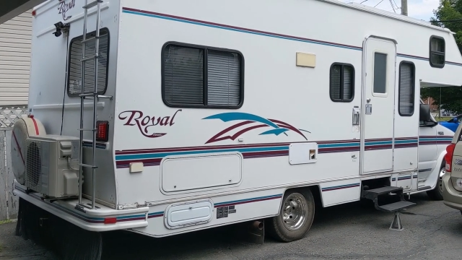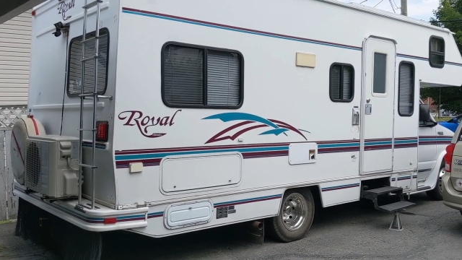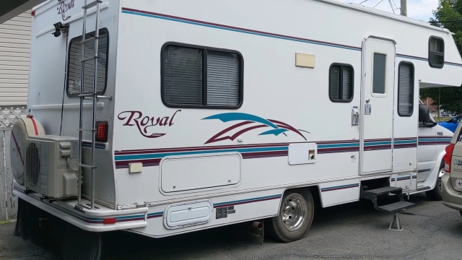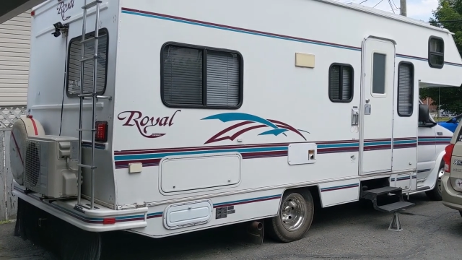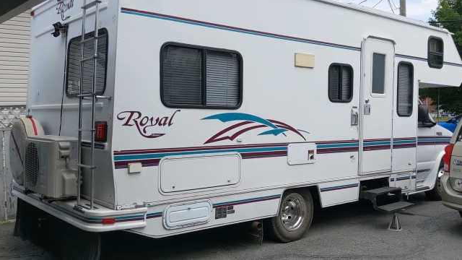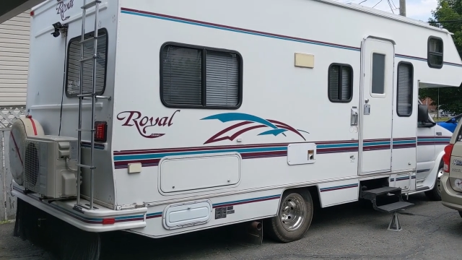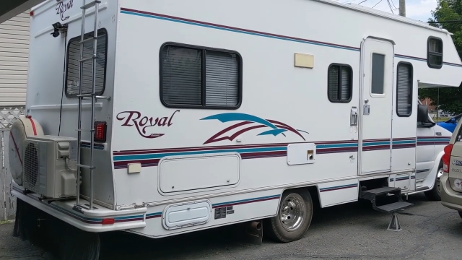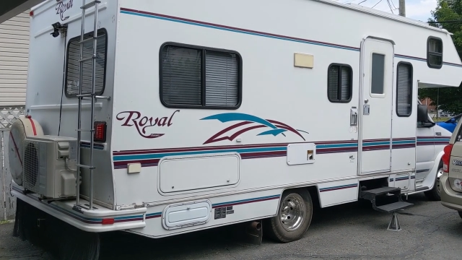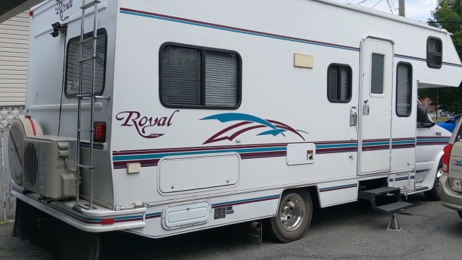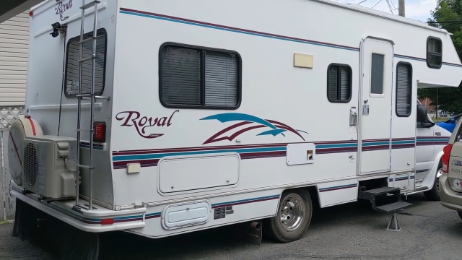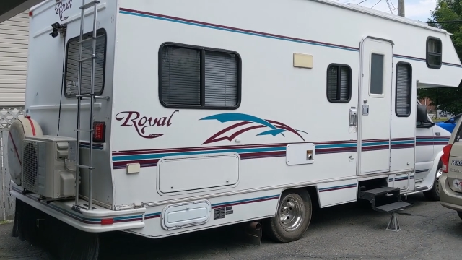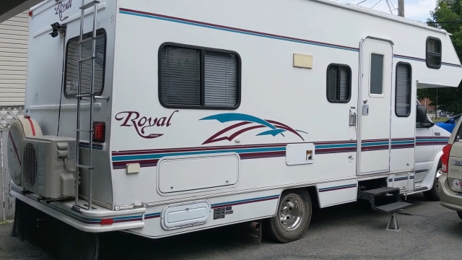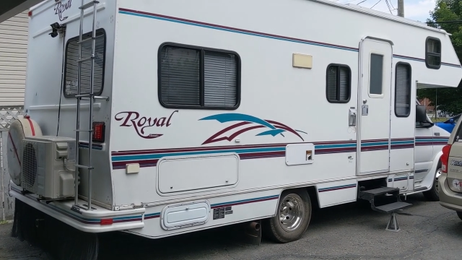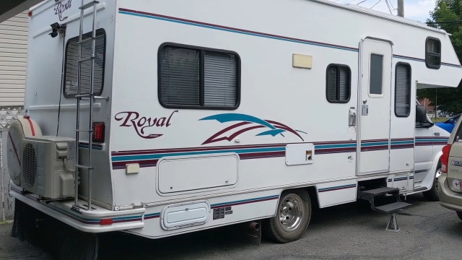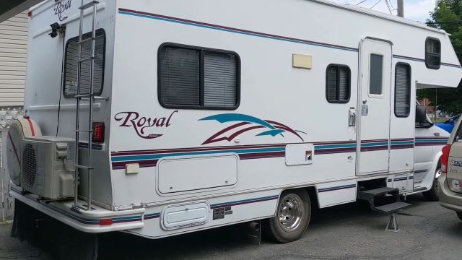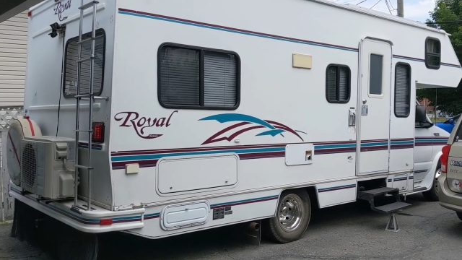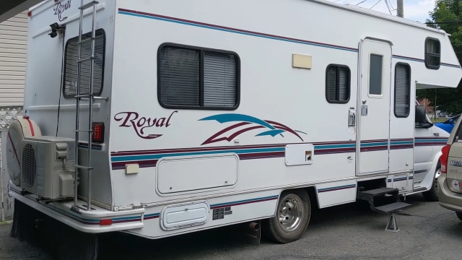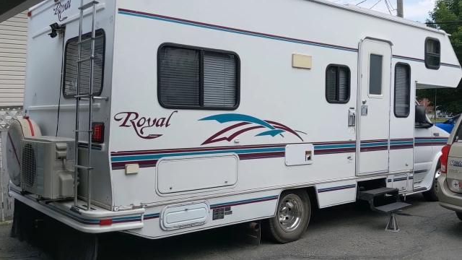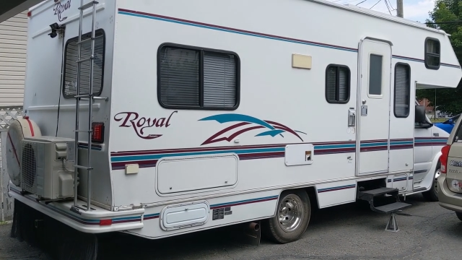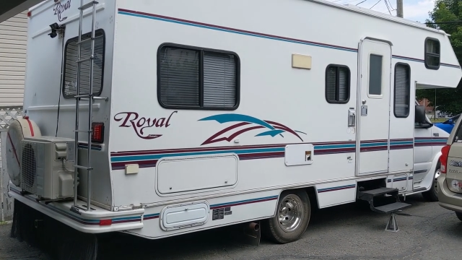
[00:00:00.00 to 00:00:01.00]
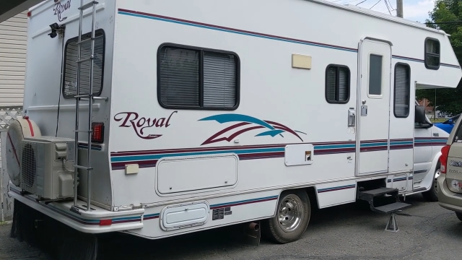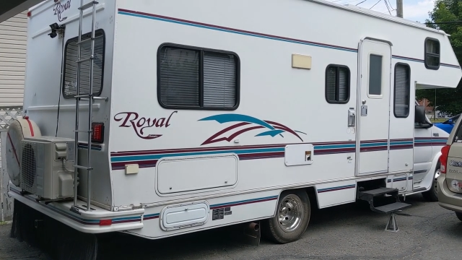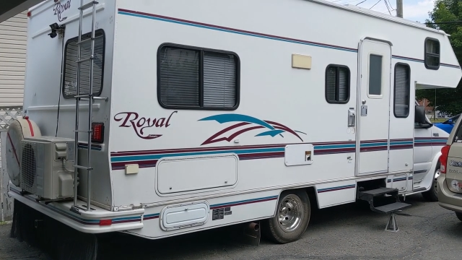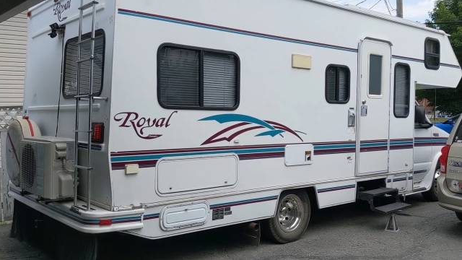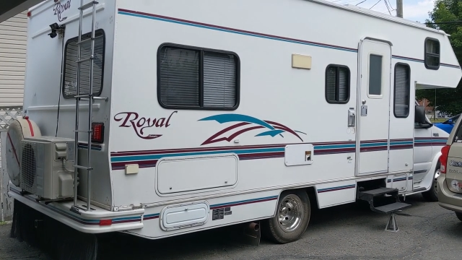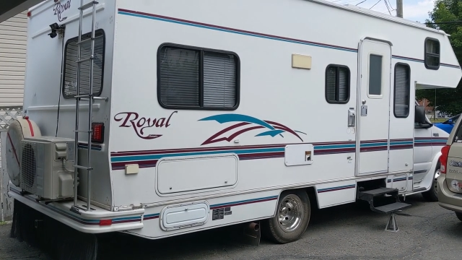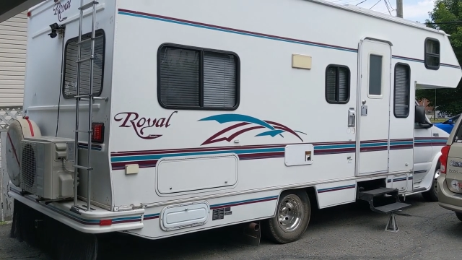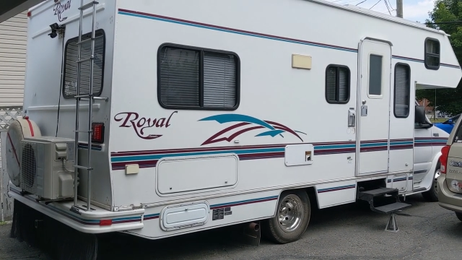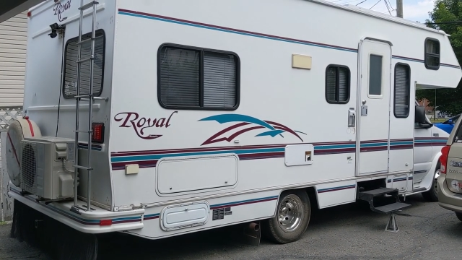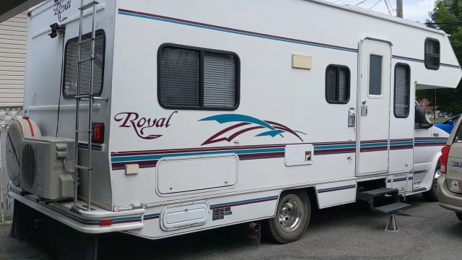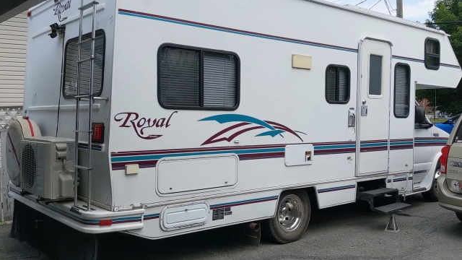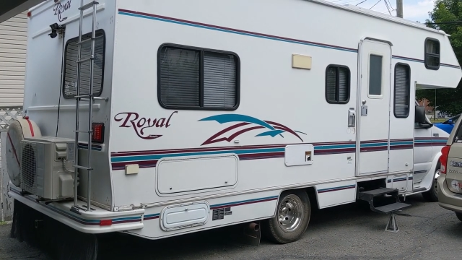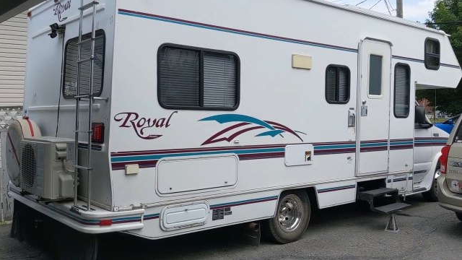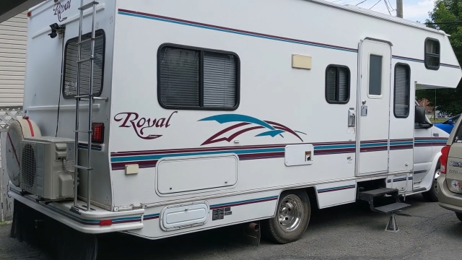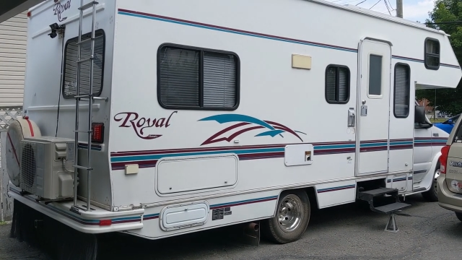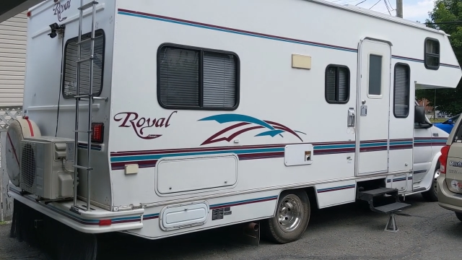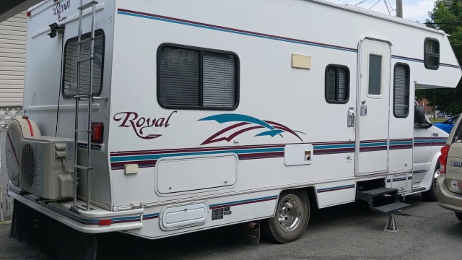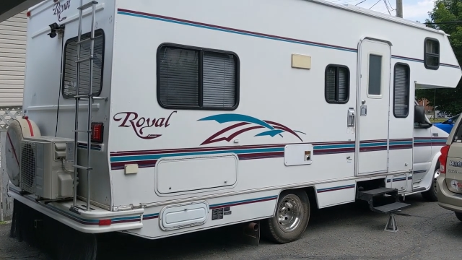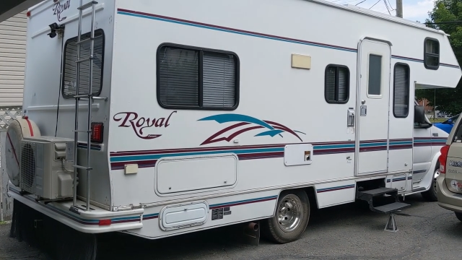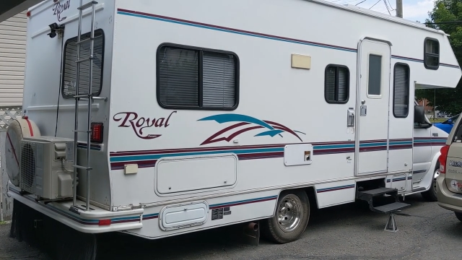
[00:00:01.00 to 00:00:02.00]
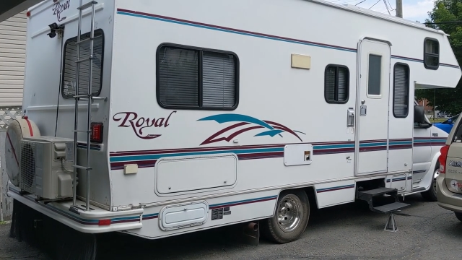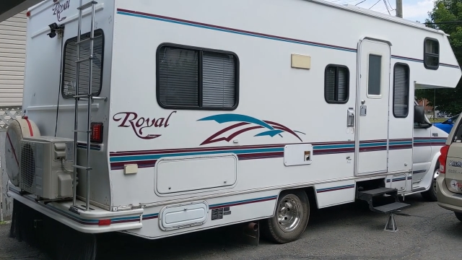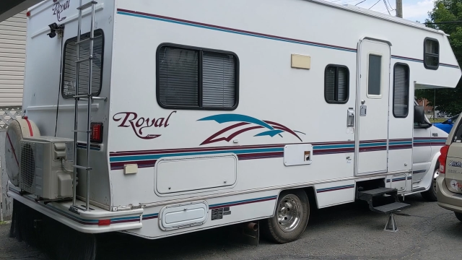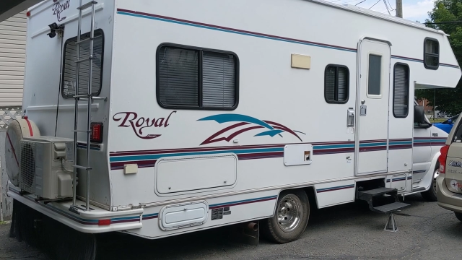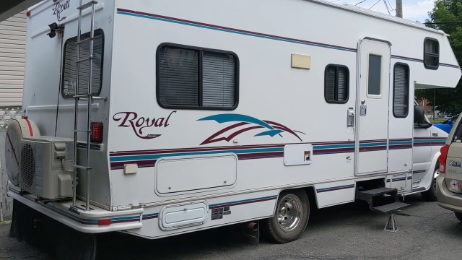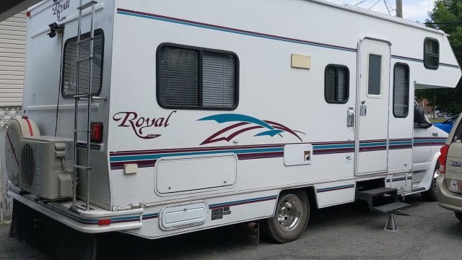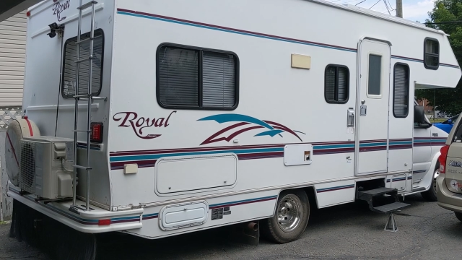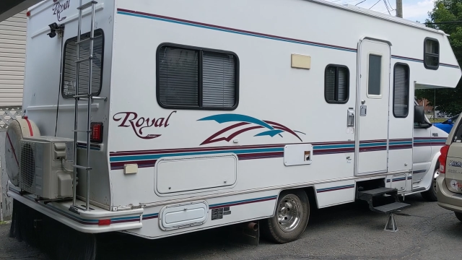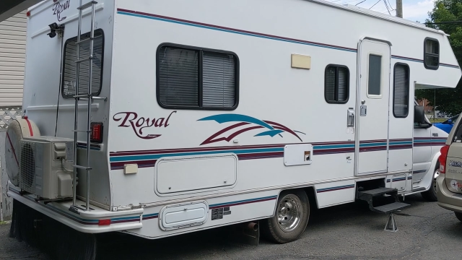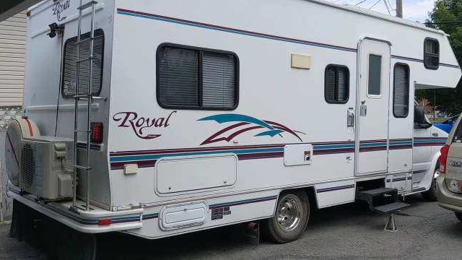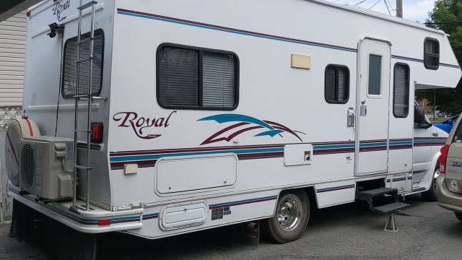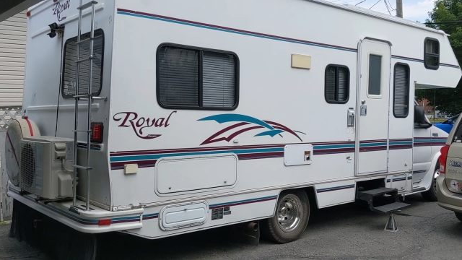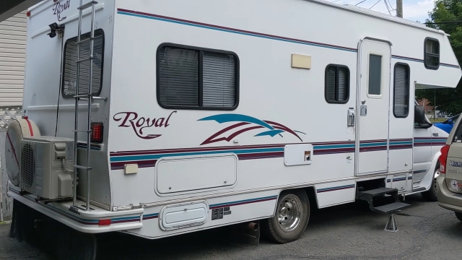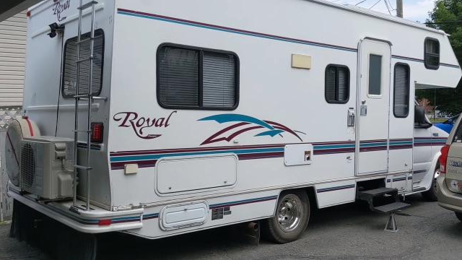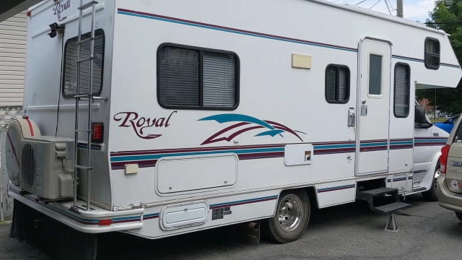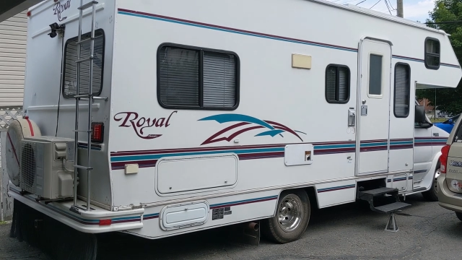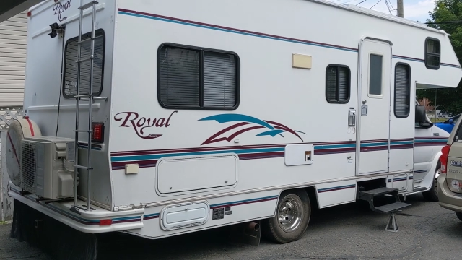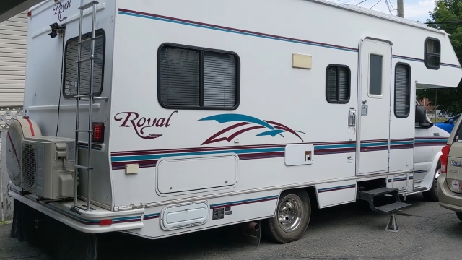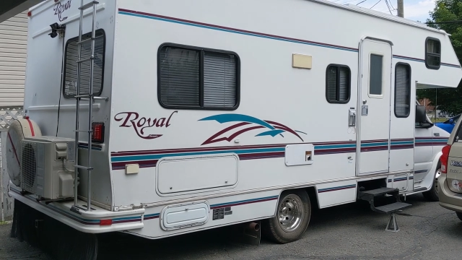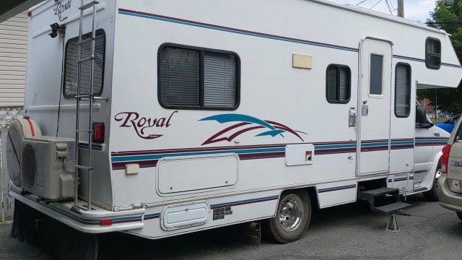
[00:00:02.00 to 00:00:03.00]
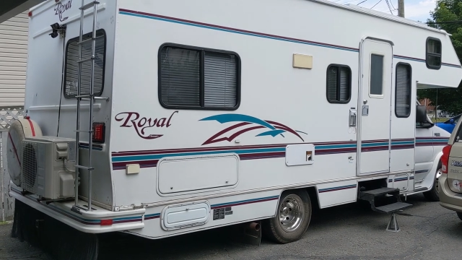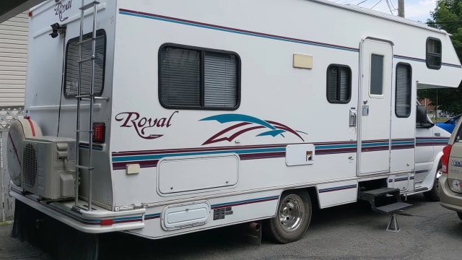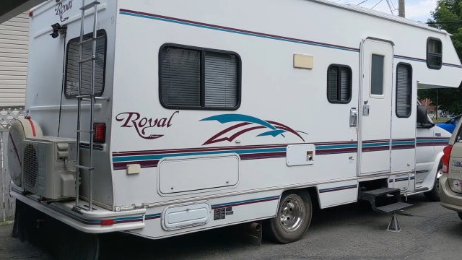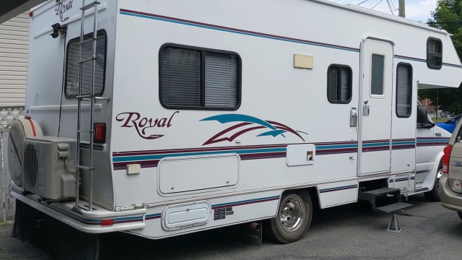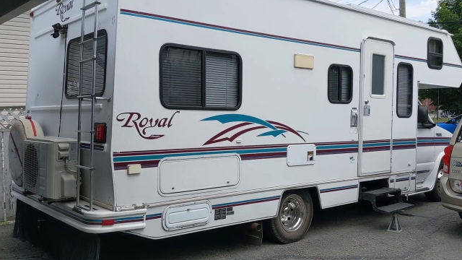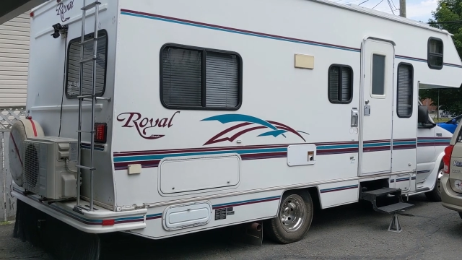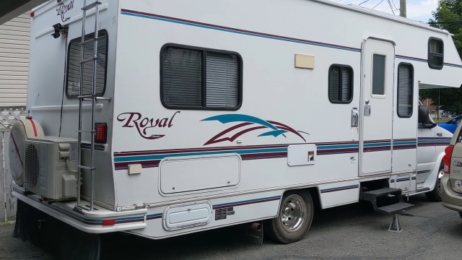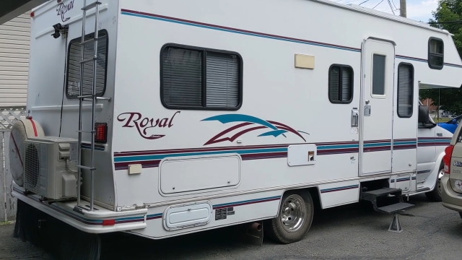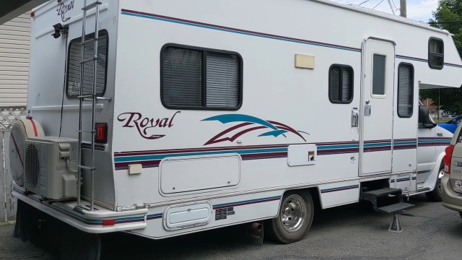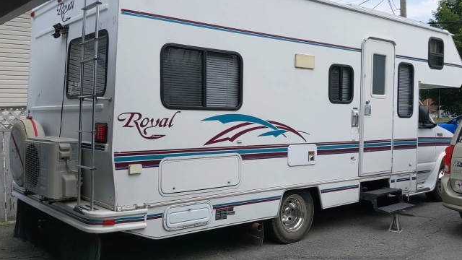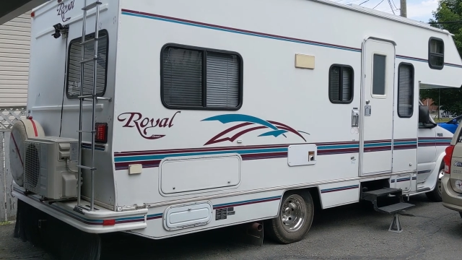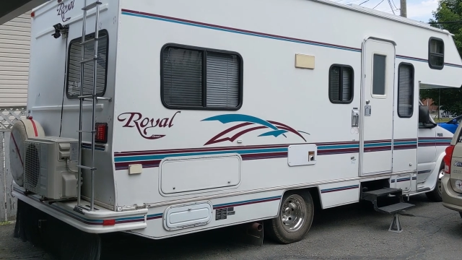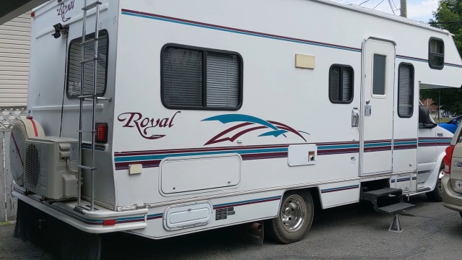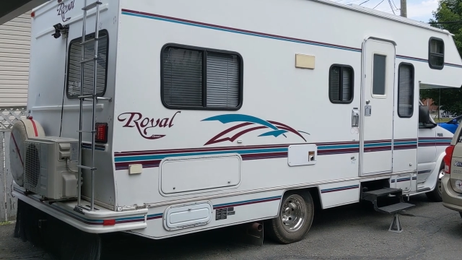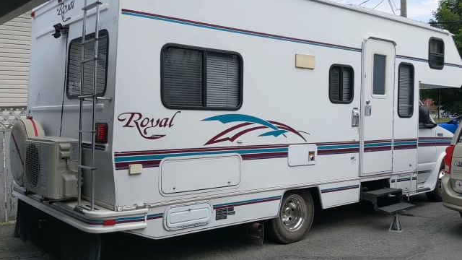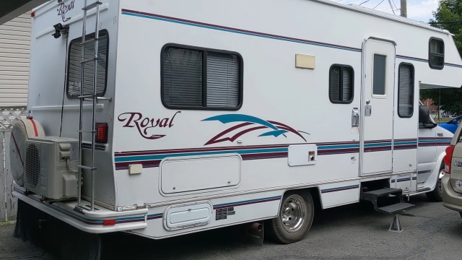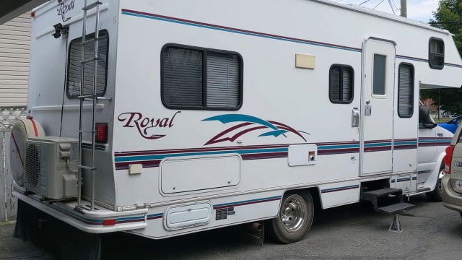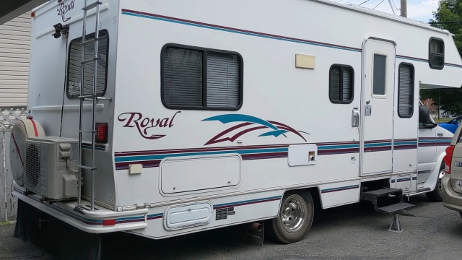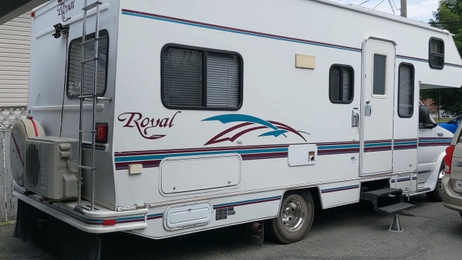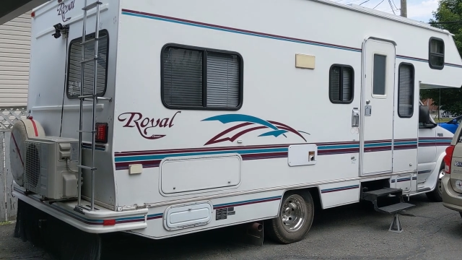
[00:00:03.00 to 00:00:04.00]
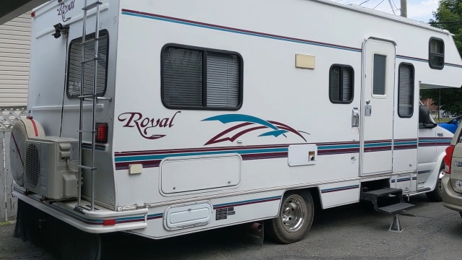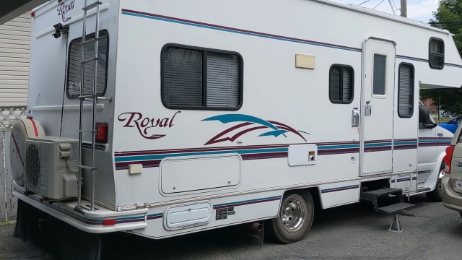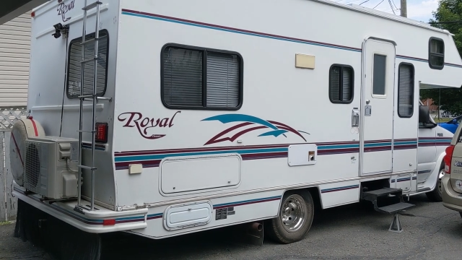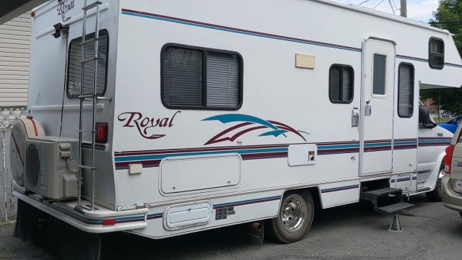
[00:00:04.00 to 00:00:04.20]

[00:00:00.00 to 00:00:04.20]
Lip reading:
(no speaker visible)